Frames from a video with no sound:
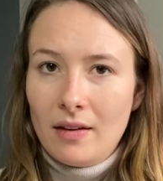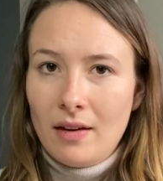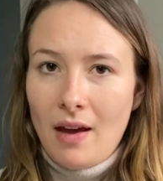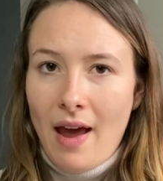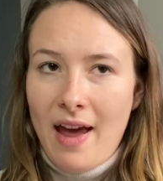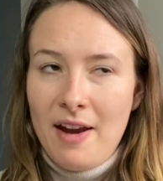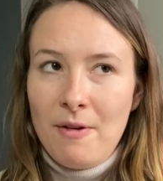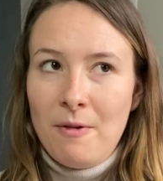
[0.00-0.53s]

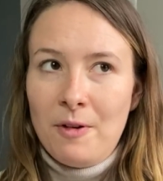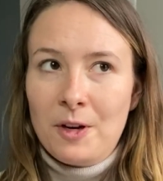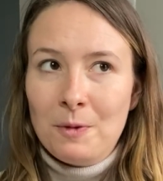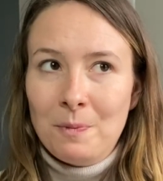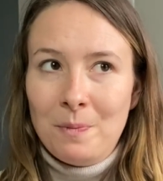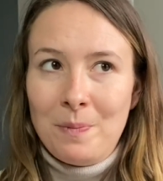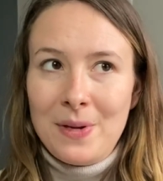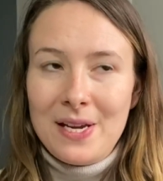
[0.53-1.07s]
And
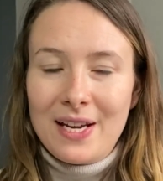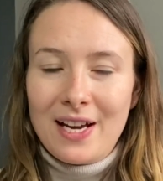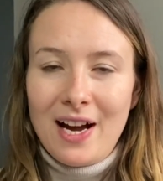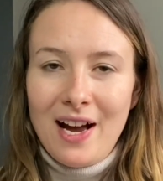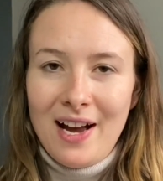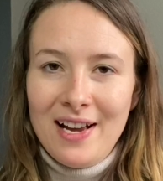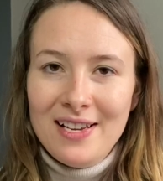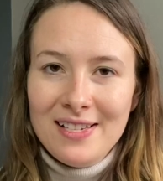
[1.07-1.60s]

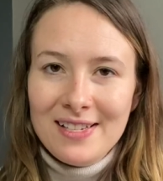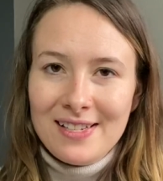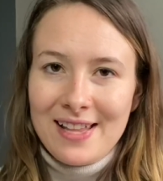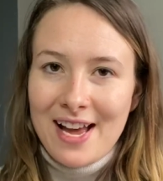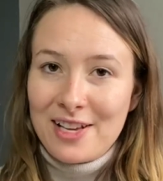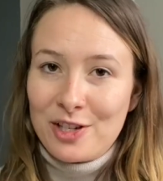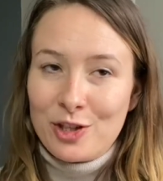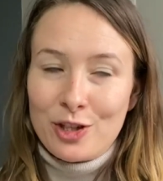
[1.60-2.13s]
because
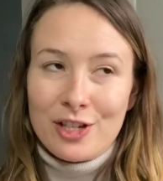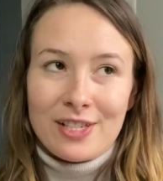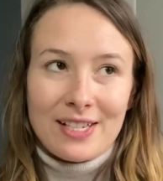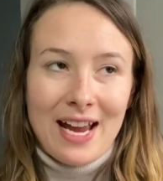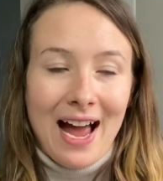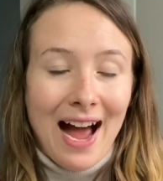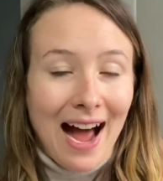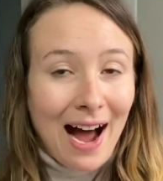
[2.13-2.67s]
that's just
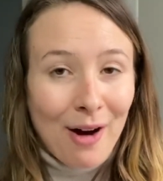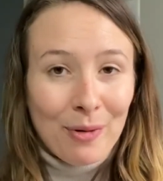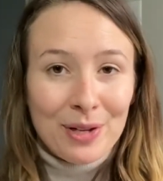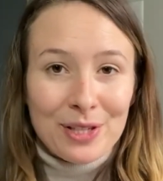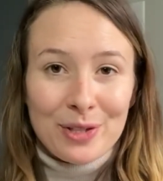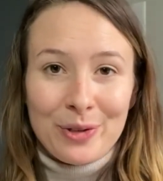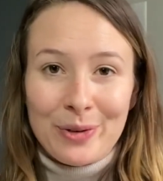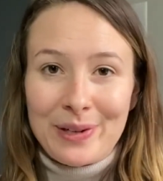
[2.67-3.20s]
how
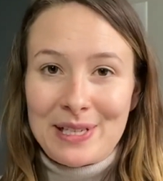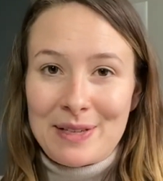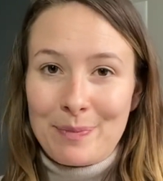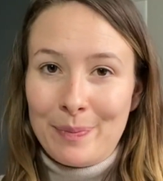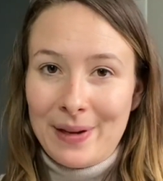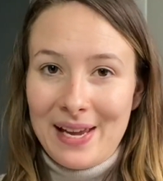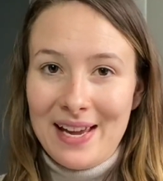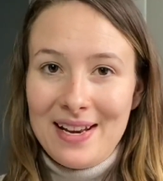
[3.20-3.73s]
it's always
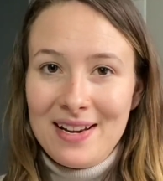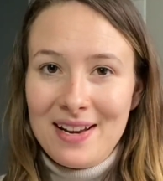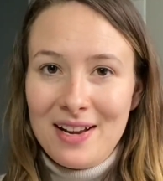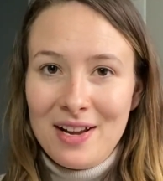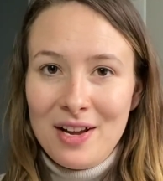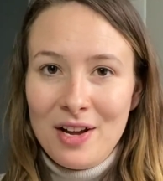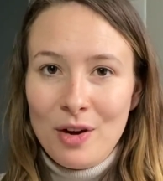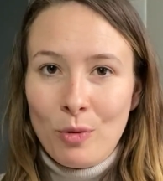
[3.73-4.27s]
been,
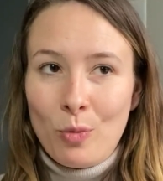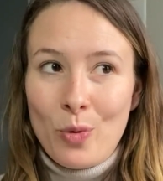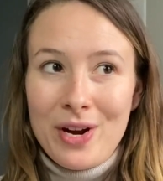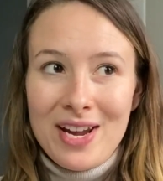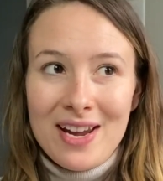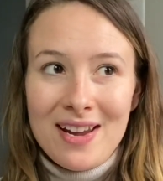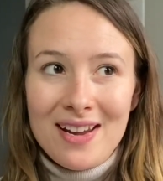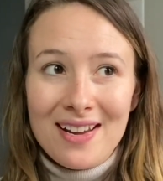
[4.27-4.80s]

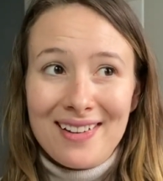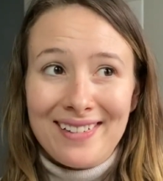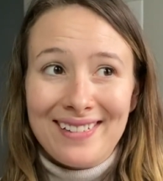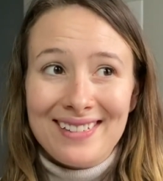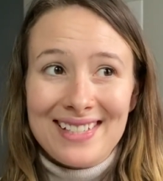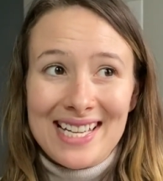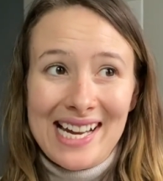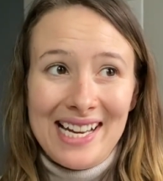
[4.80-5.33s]
we
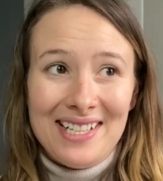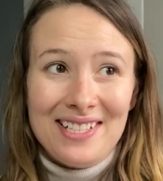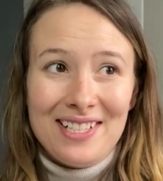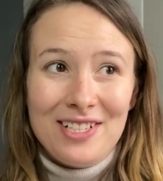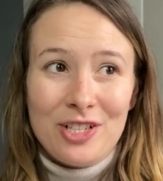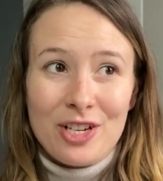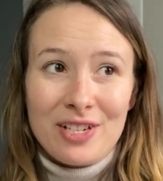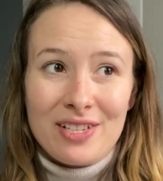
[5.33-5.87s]
tend to
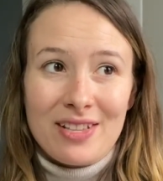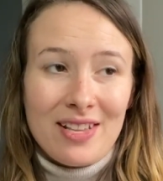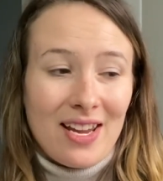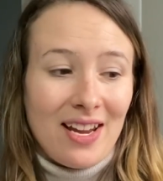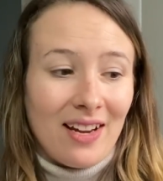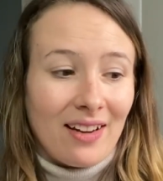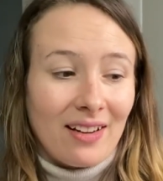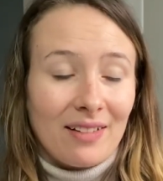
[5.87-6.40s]
just
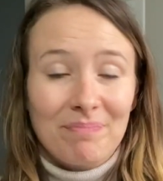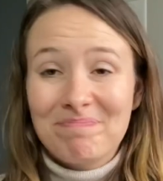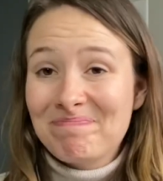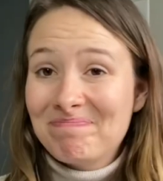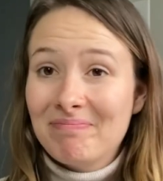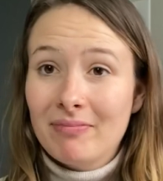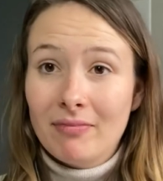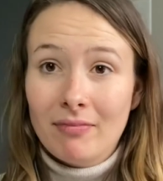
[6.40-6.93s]
think
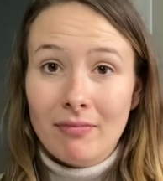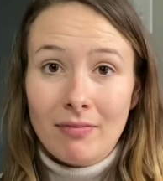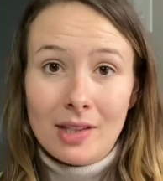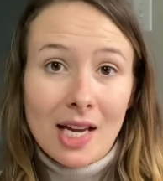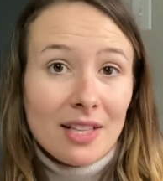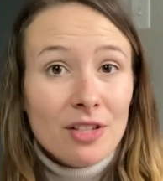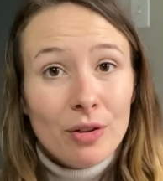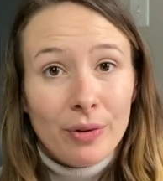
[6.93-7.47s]

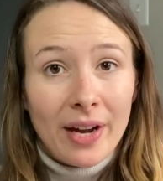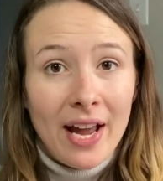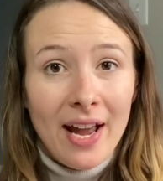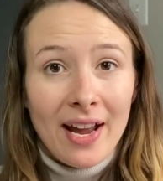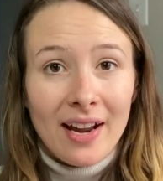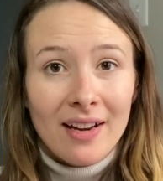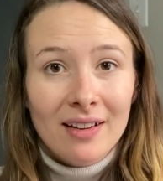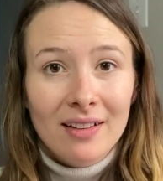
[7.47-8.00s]
that's
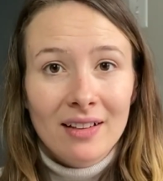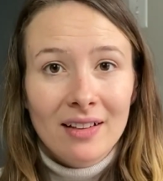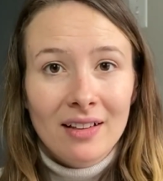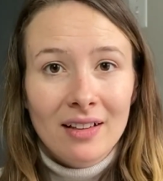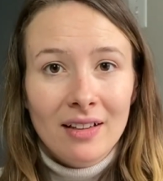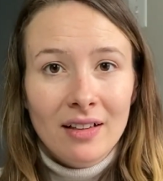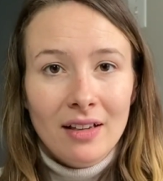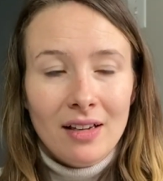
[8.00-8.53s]
okay,
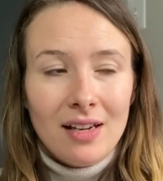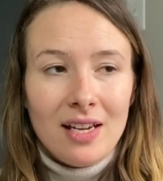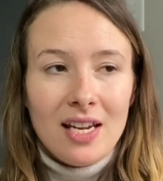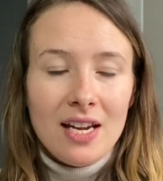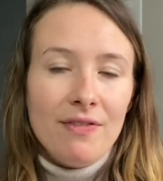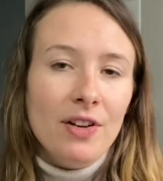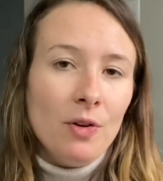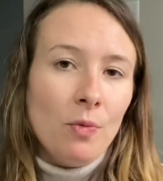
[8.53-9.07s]

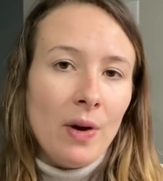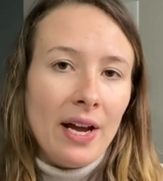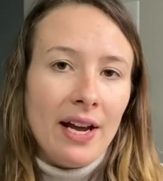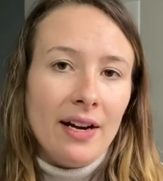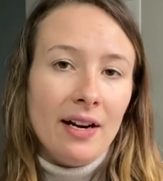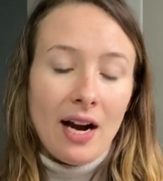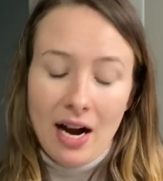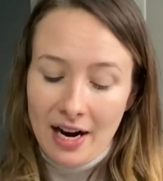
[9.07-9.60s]
even
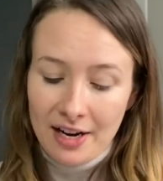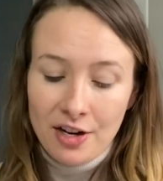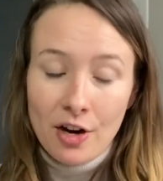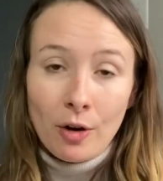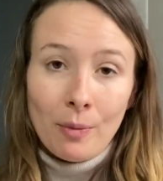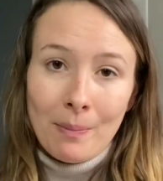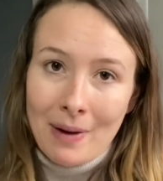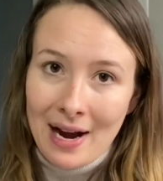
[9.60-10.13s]
when I
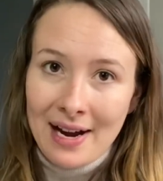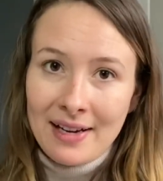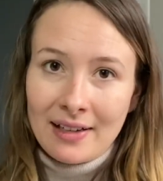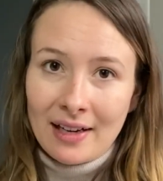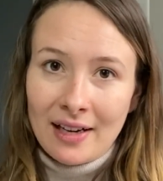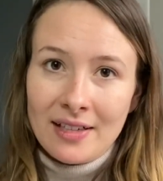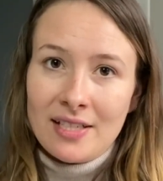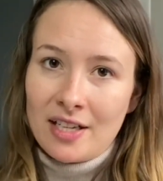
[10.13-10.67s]
know my
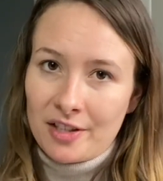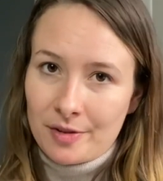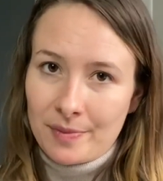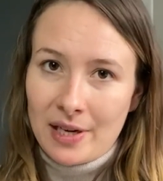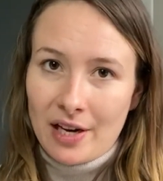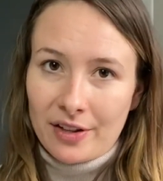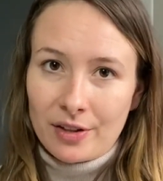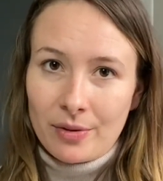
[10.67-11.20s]
gut tells
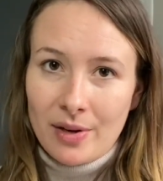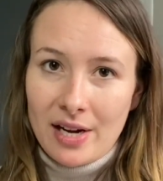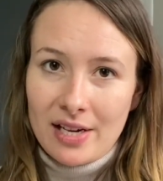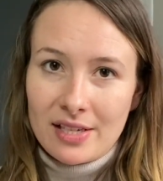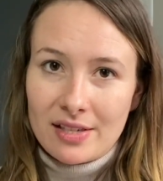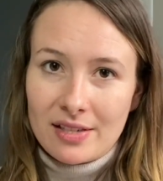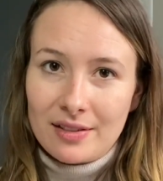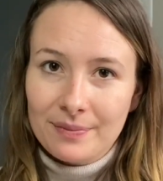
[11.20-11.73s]
me
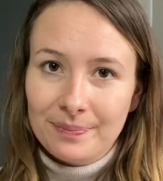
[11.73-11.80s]
otherwise.